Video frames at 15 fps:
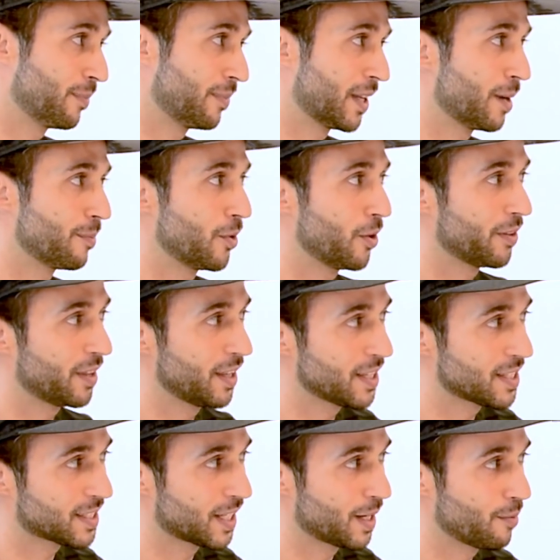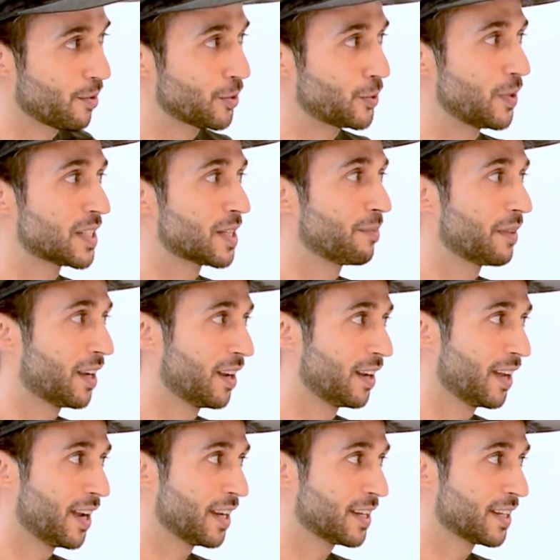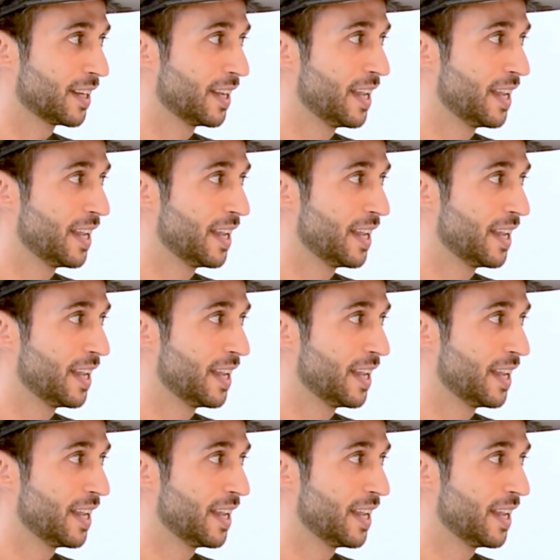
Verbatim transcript: but I'm not this, and I'm not doing something I like.